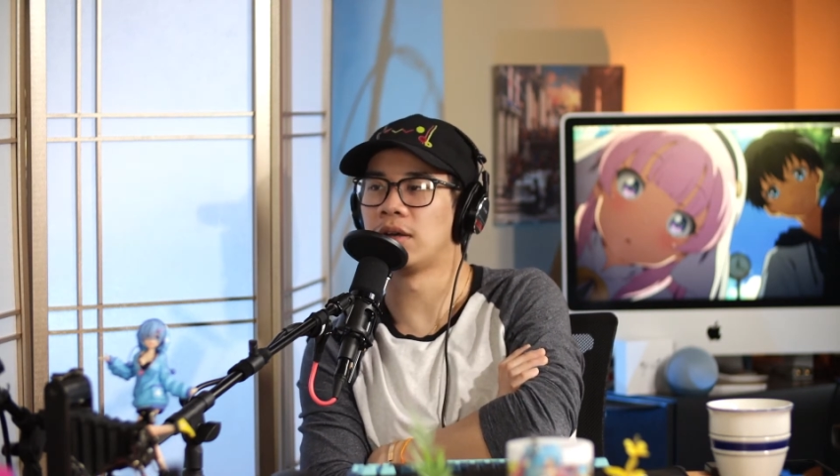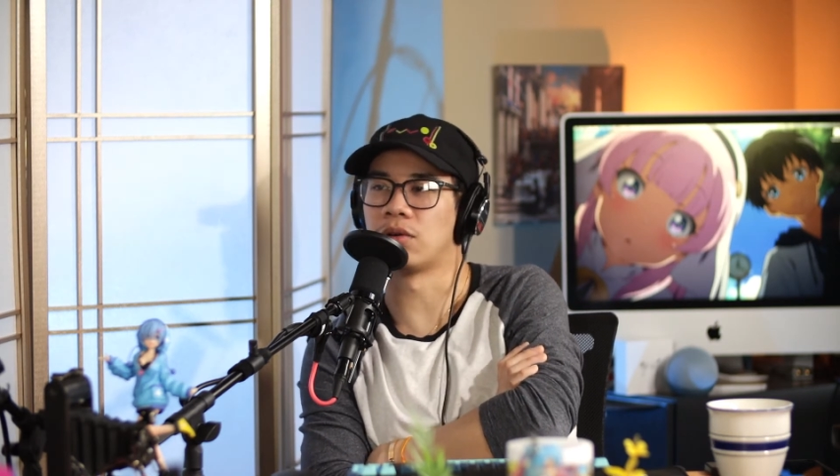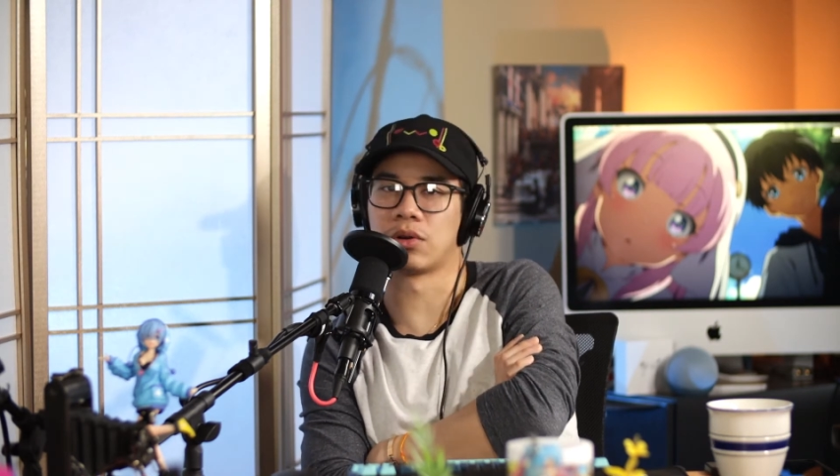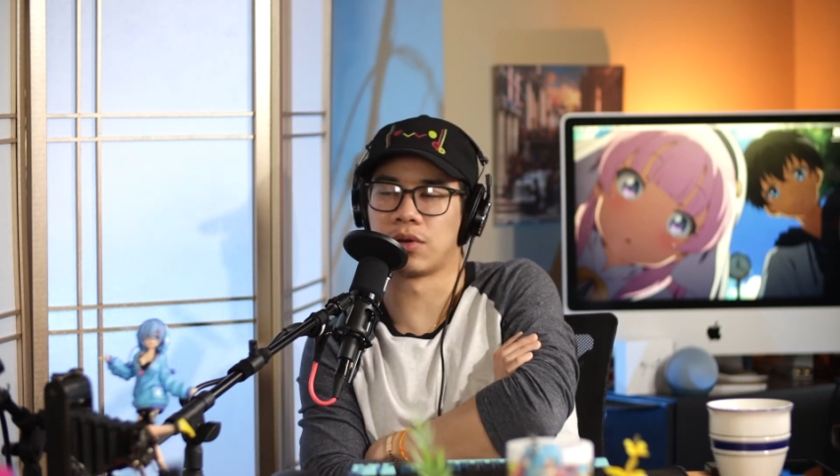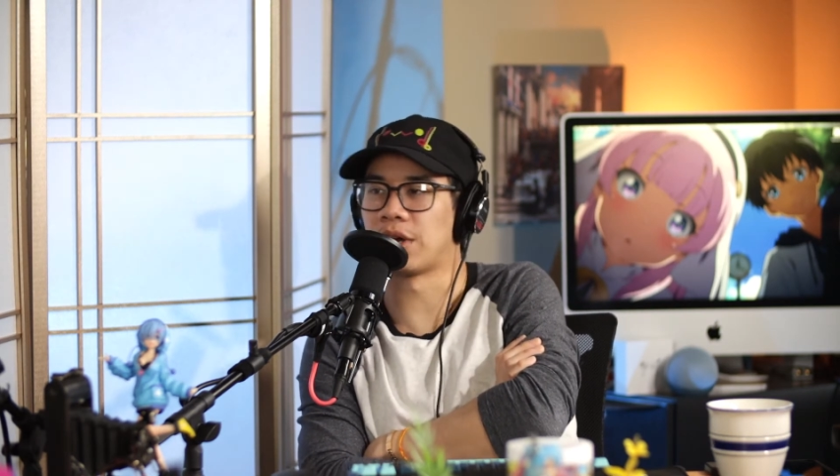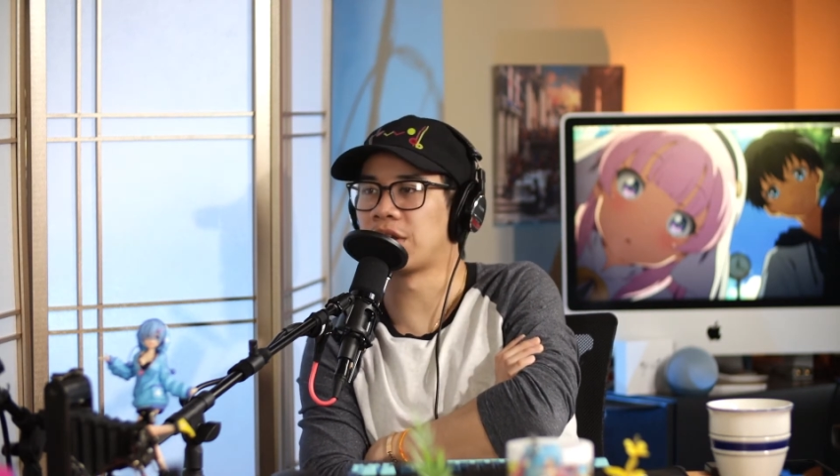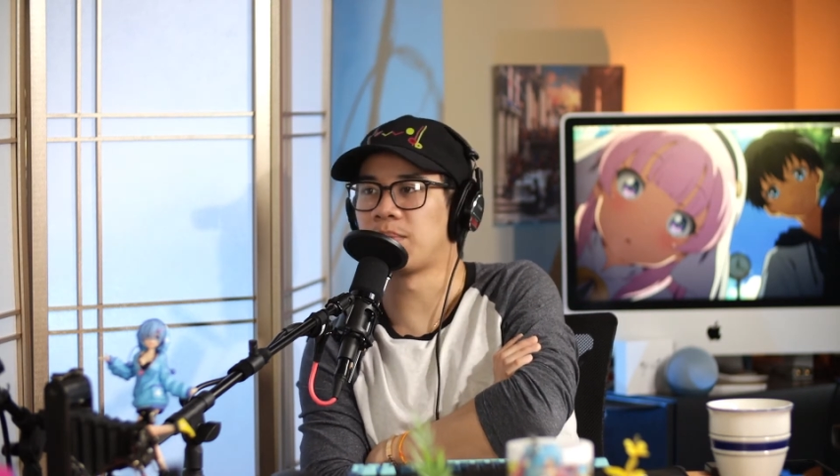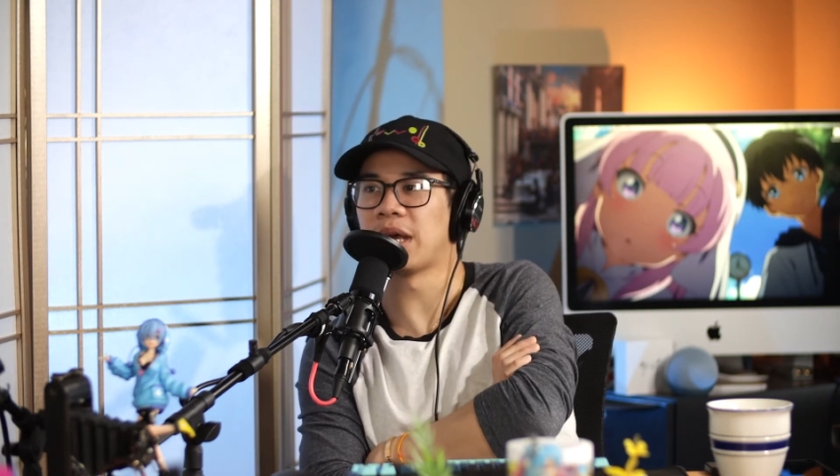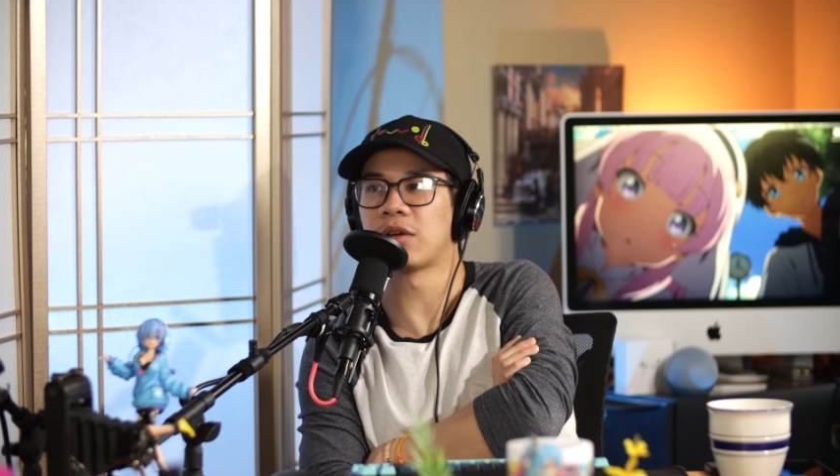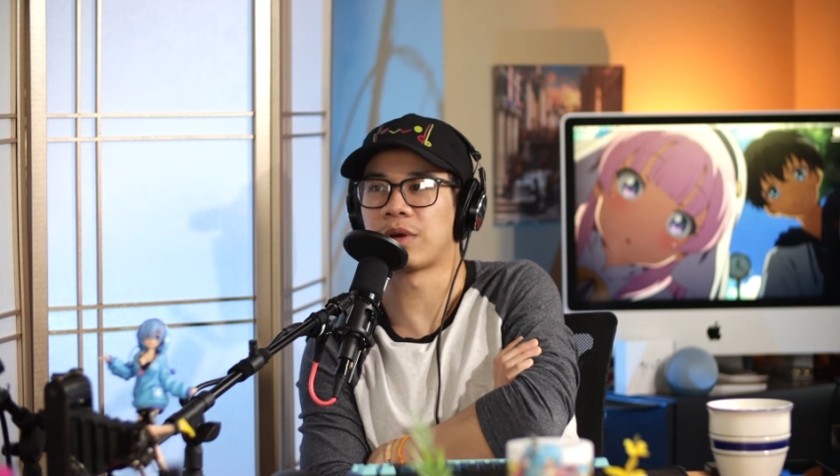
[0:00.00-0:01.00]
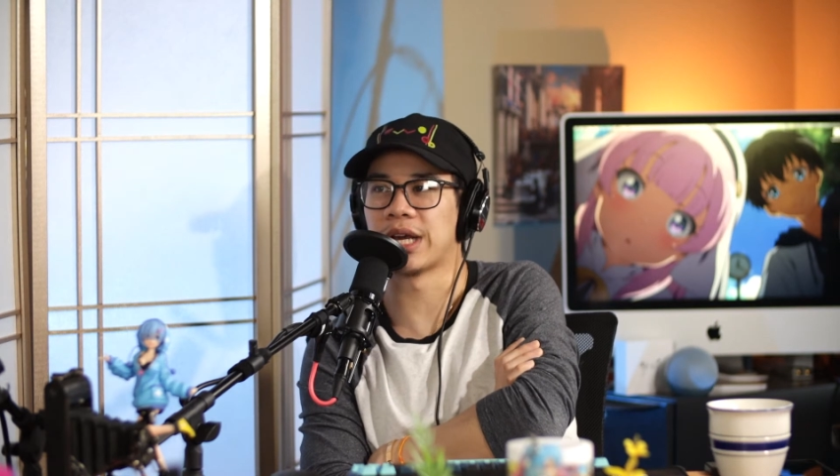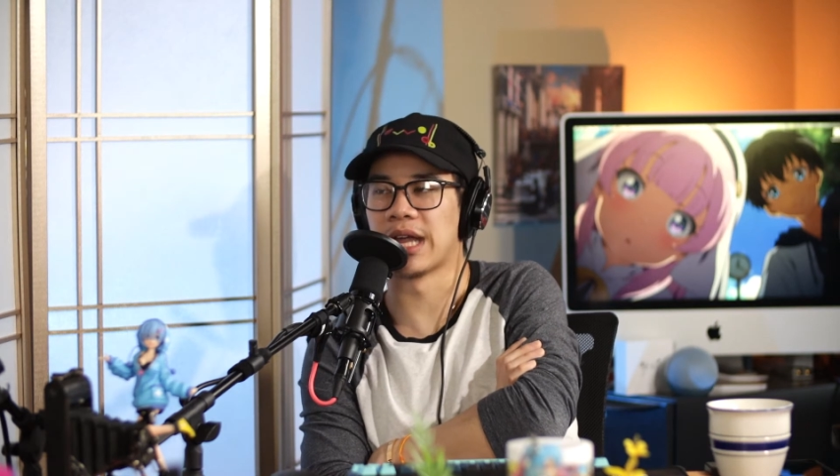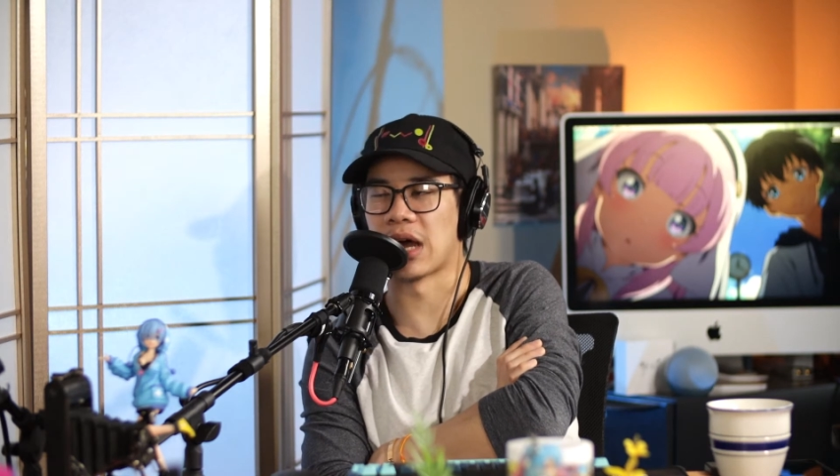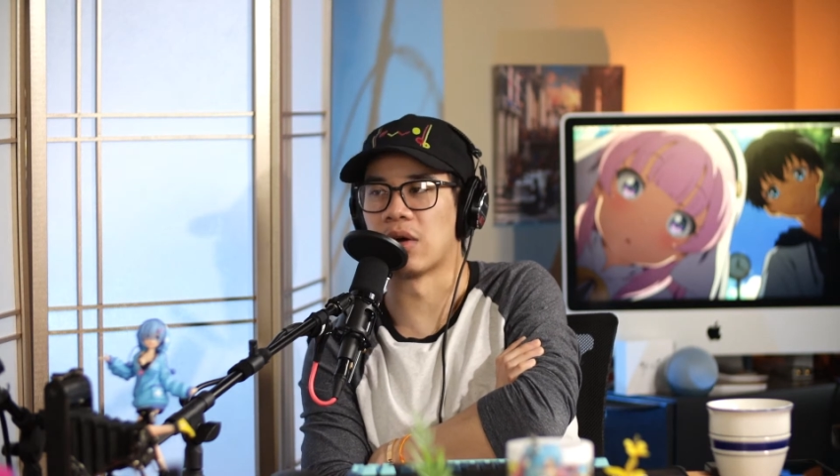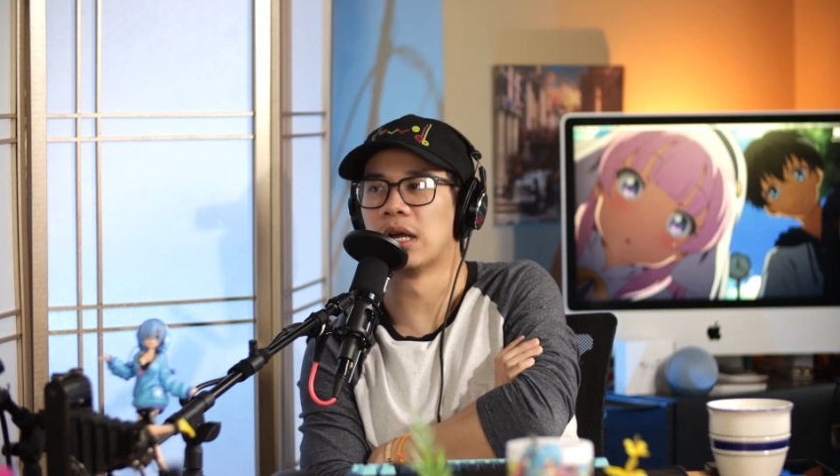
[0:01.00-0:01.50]
or you're on your bed right
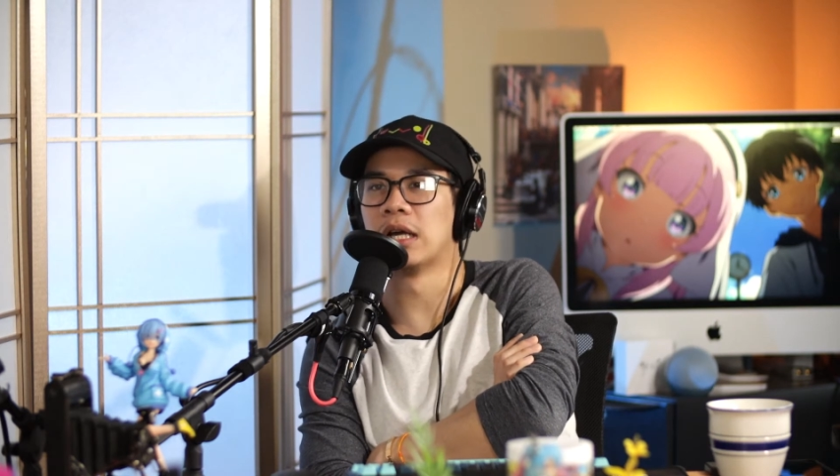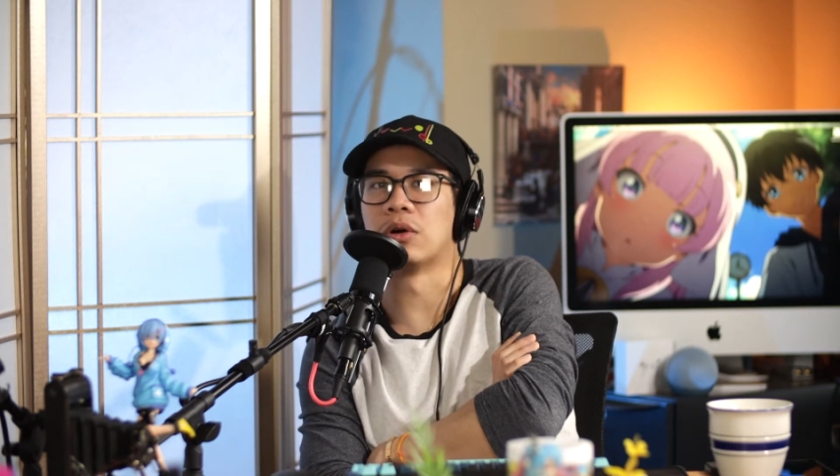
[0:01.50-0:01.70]
now,